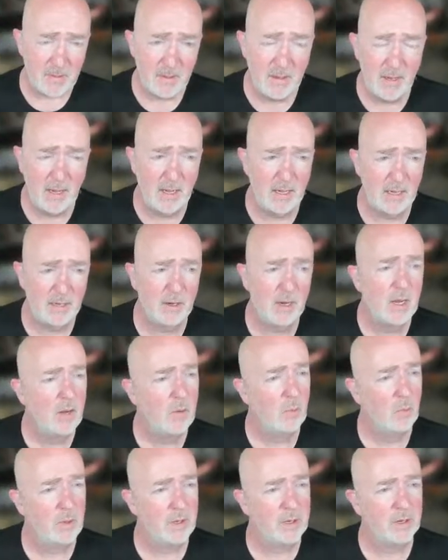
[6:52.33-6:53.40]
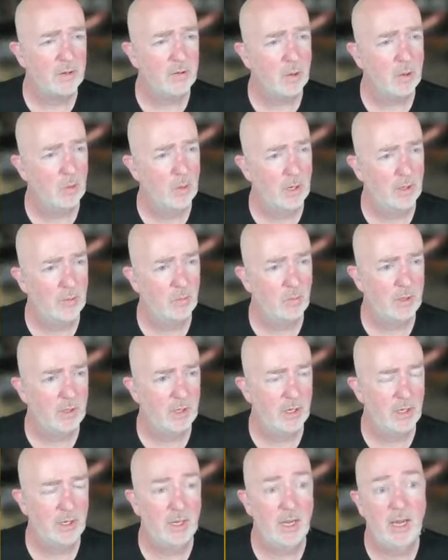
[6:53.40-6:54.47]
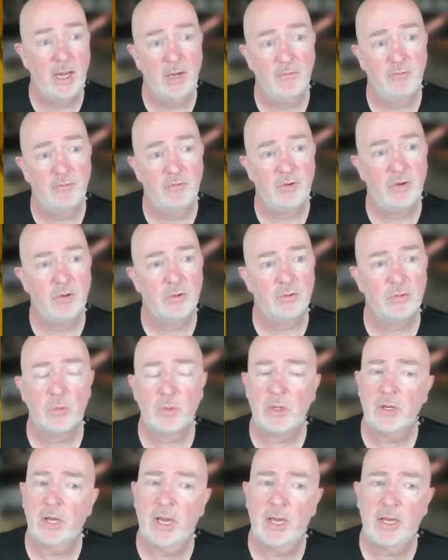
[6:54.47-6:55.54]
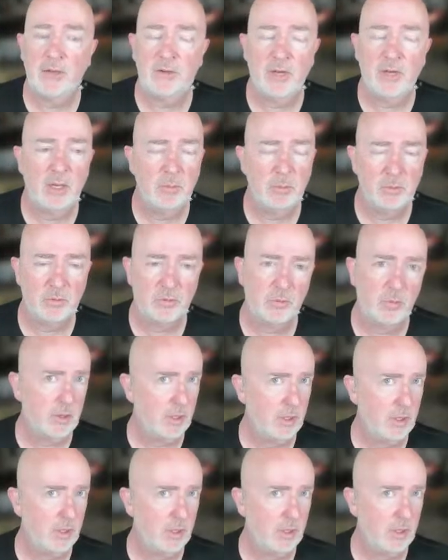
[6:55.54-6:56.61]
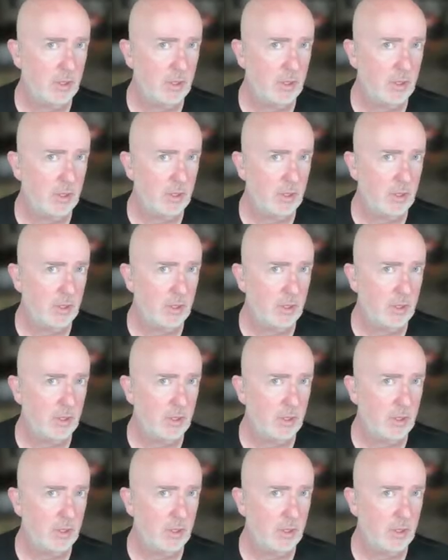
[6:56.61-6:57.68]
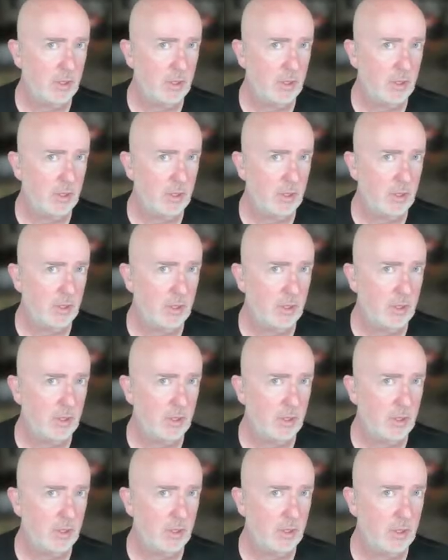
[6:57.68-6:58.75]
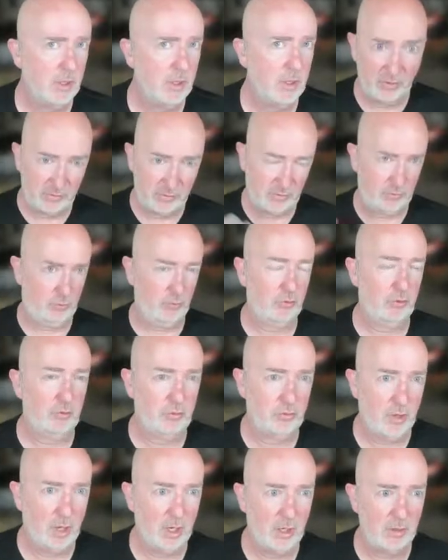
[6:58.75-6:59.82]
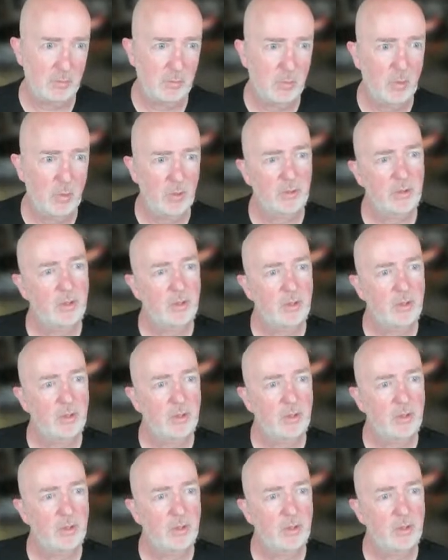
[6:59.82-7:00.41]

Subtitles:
and we can go out and we can add fields, or we could add tables. We can add entirely new tables to these forms. So this is just a starting point,